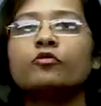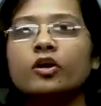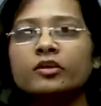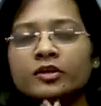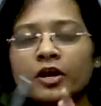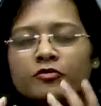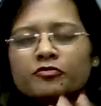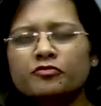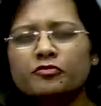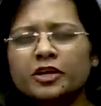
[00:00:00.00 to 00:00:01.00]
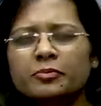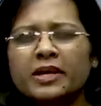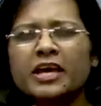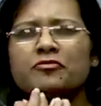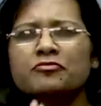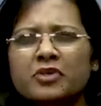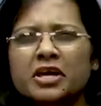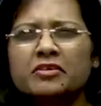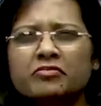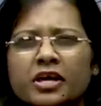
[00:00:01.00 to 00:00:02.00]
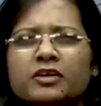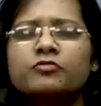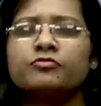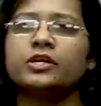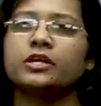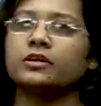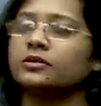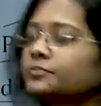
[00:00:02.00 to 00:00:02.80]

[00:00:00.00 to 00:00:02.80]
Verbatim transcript: was it became very very weak